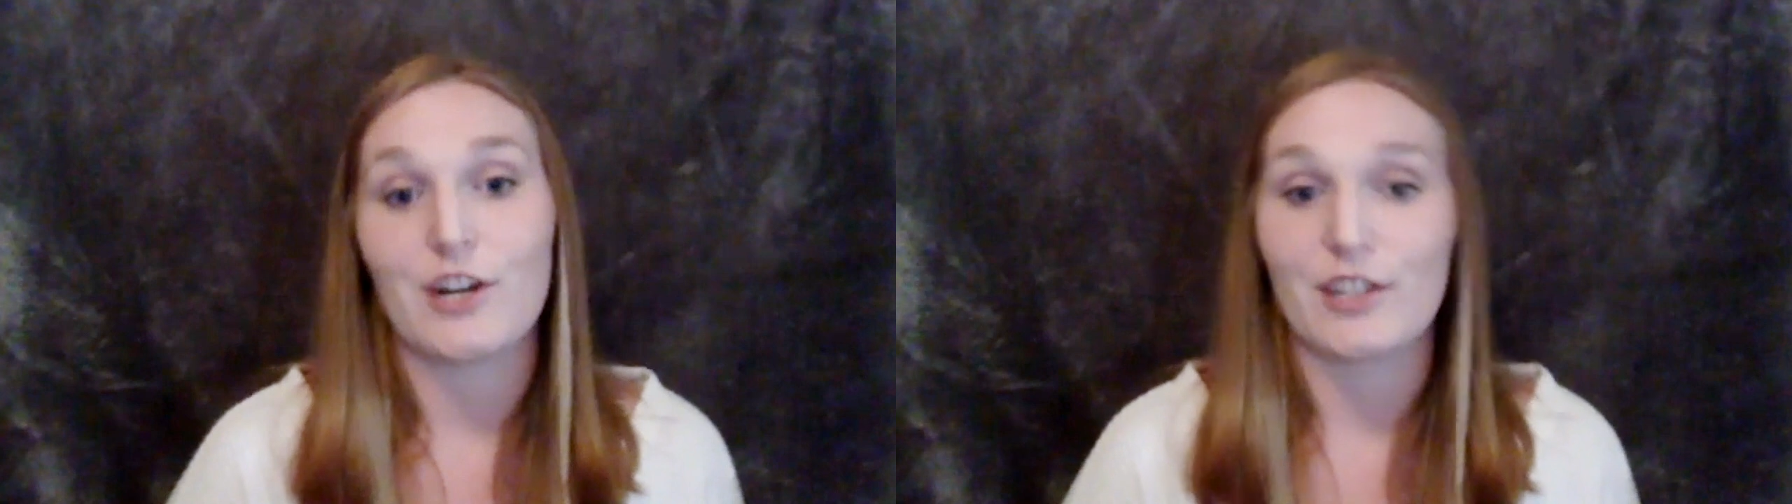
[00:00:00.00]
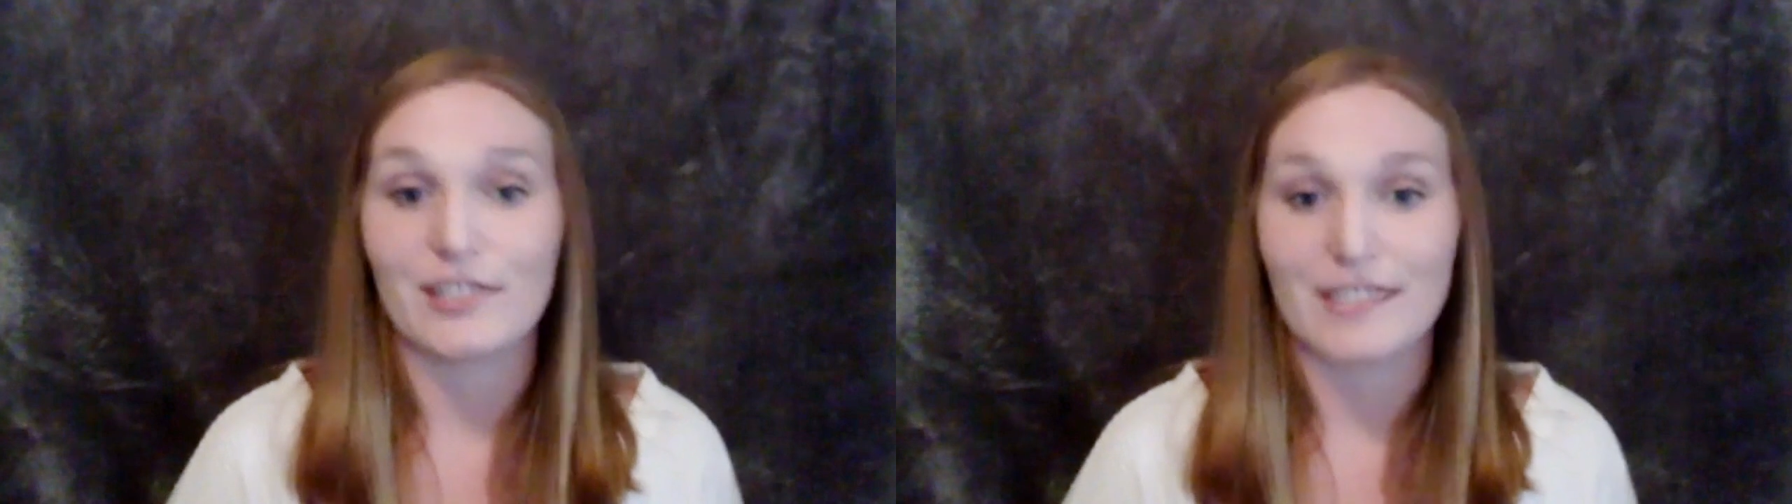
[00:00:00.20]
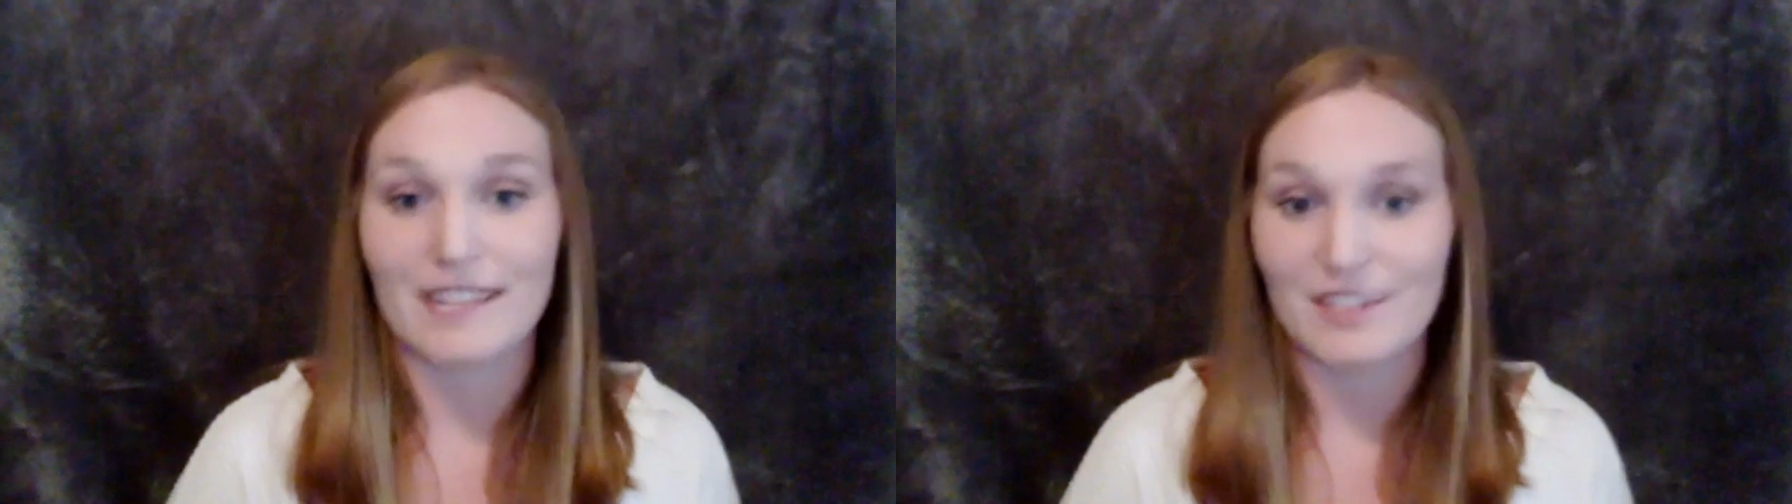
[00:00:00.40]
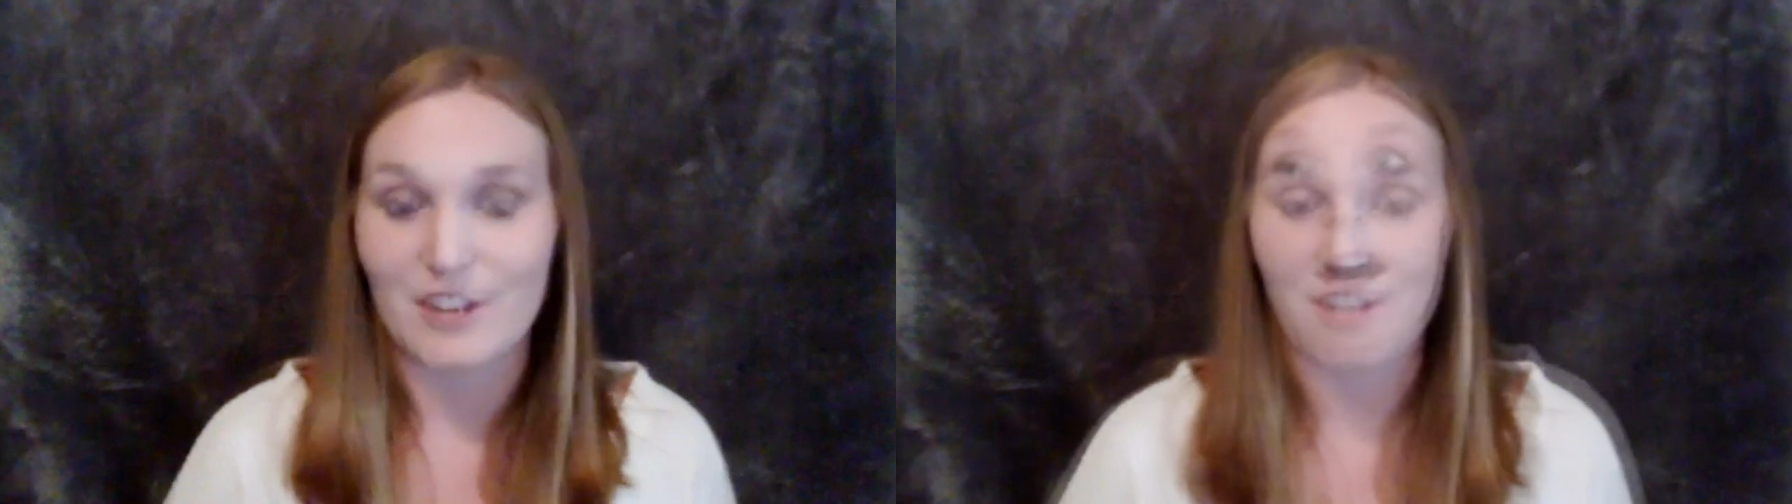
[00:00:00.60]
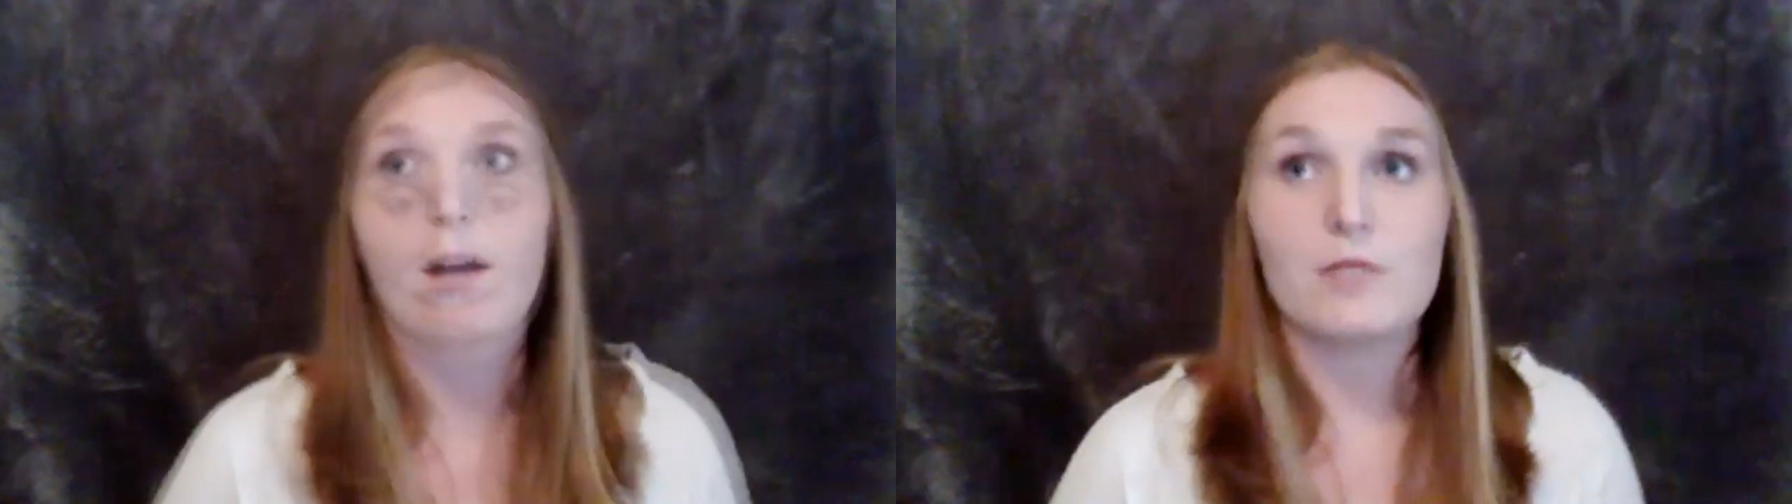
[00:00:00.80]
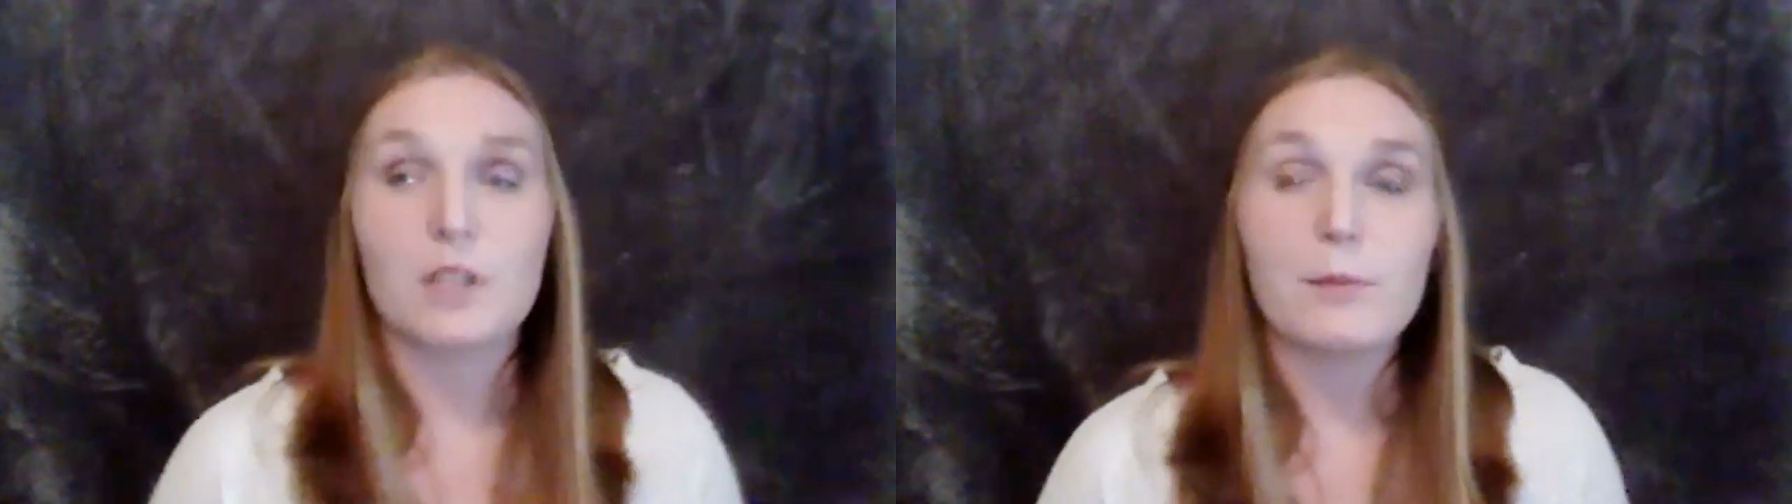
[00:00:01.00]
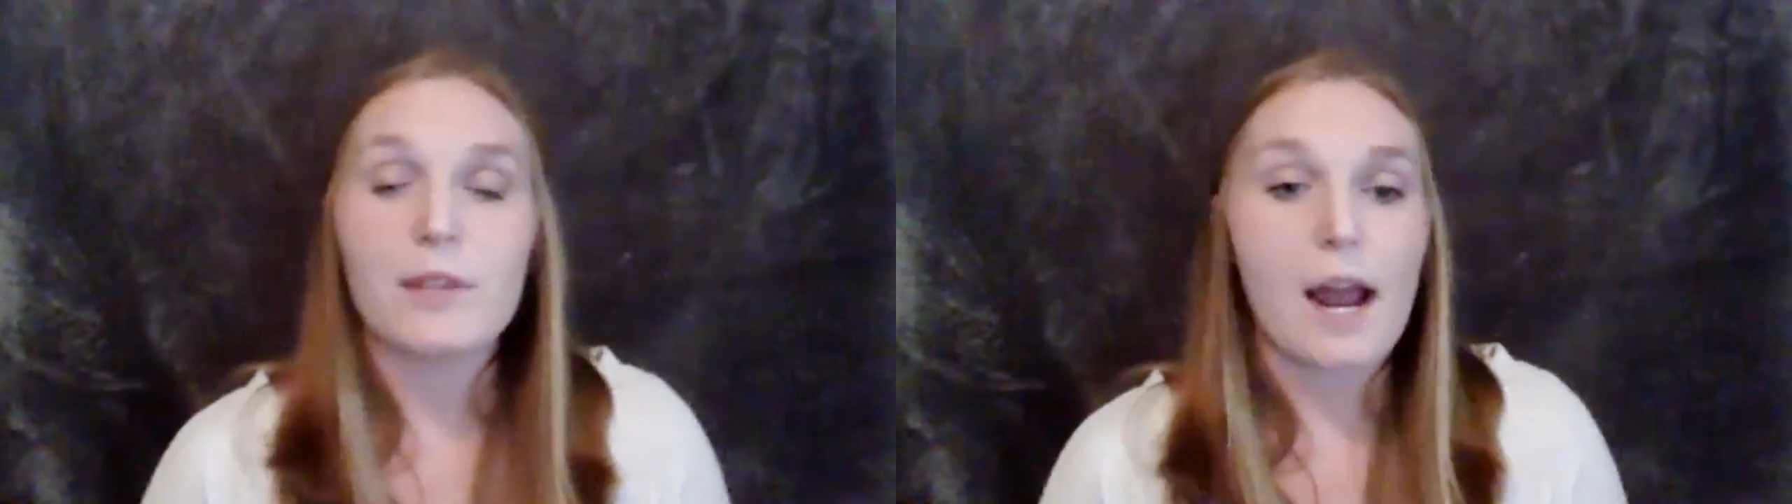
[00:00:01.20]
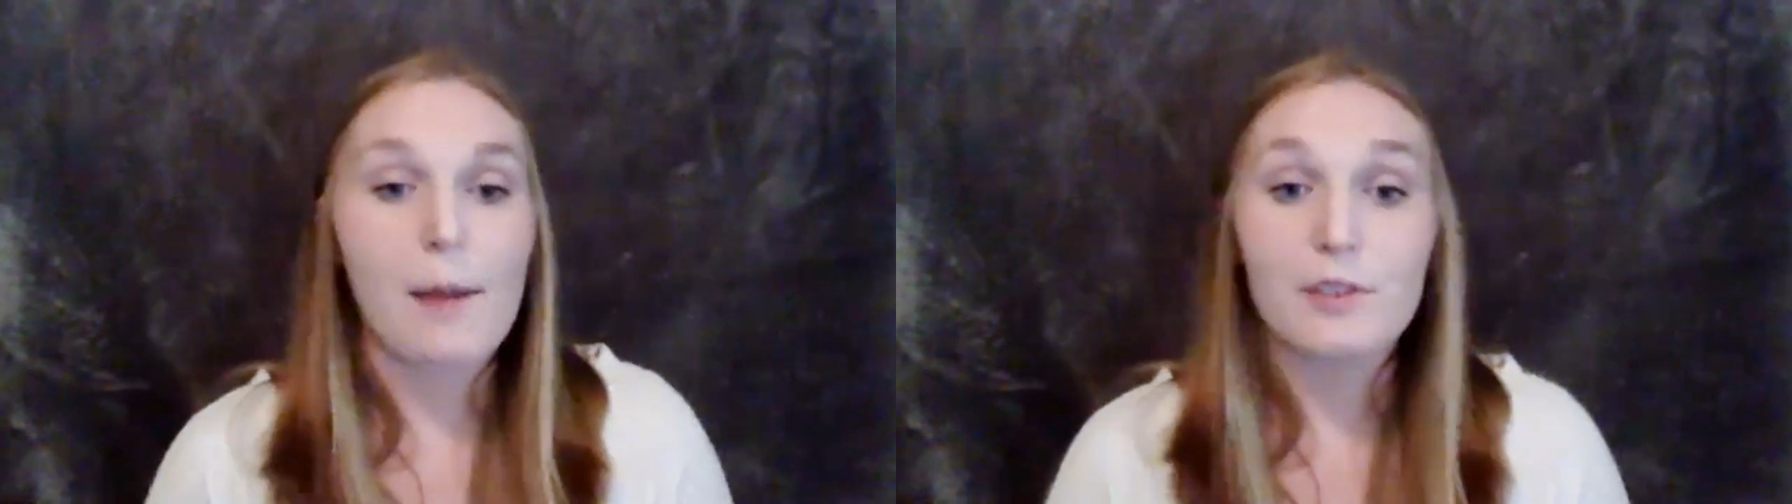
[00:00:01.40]
RCSJ. Some of
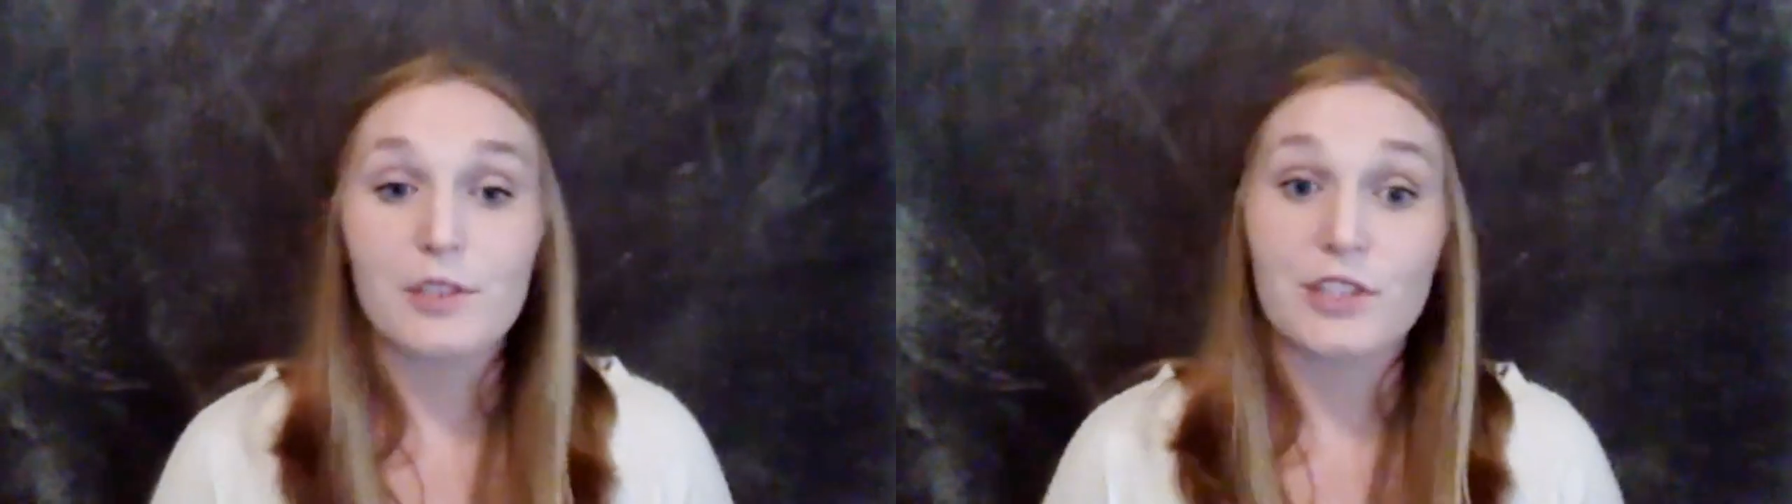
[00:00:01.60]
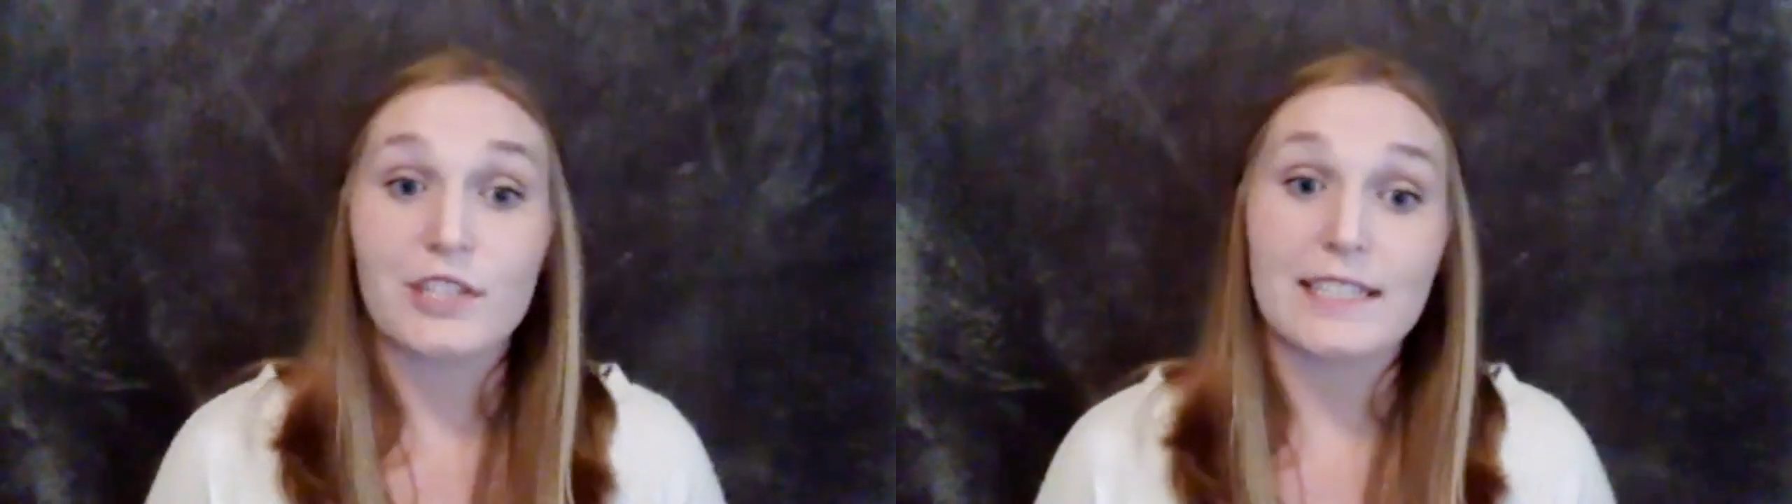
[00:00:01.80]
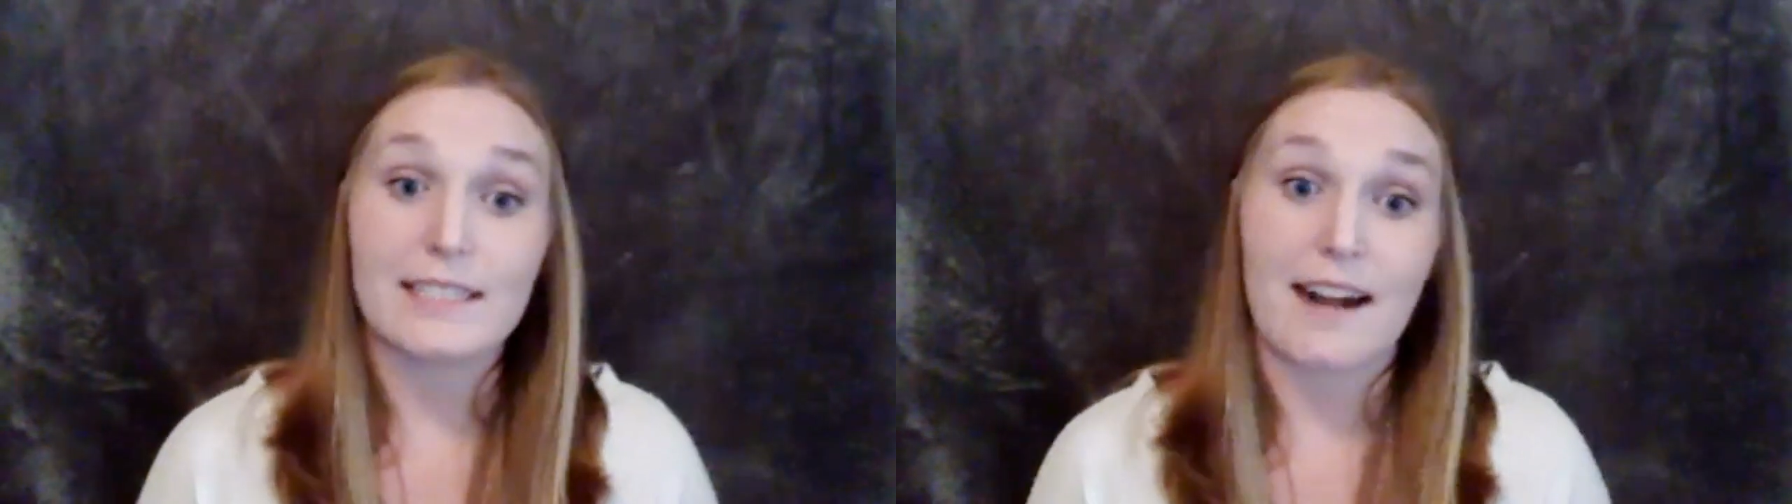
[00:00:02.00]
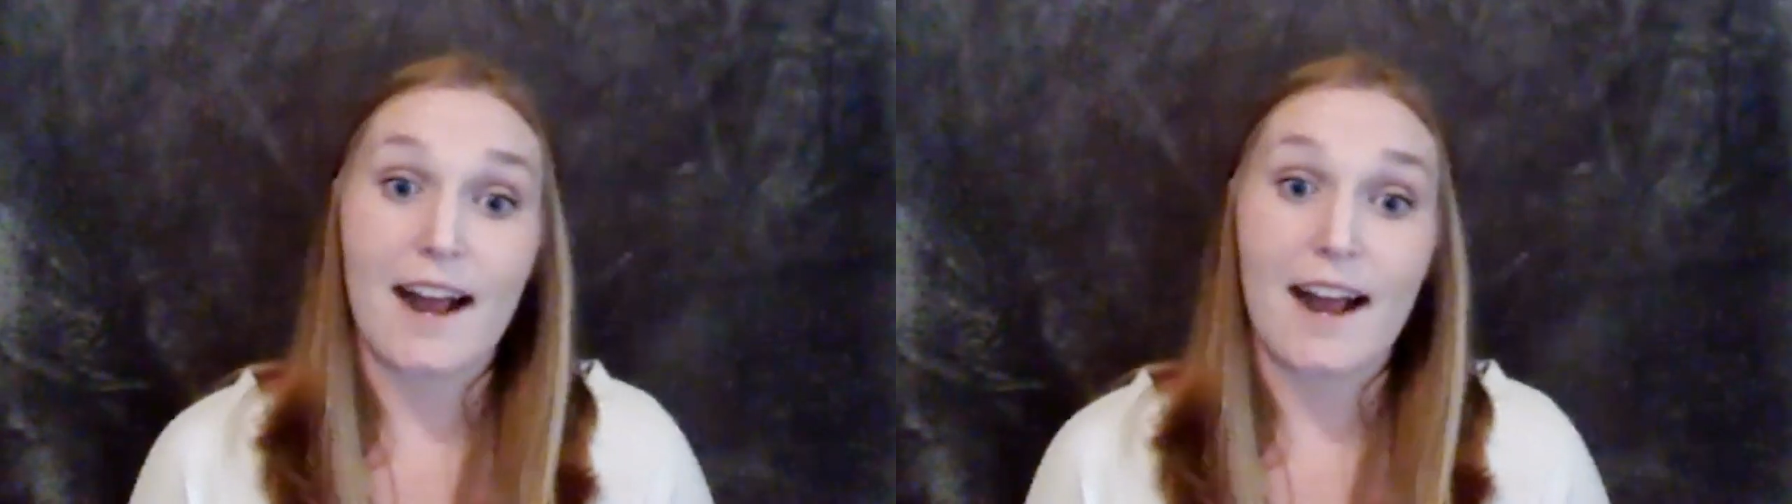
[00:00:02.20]
the opportunities that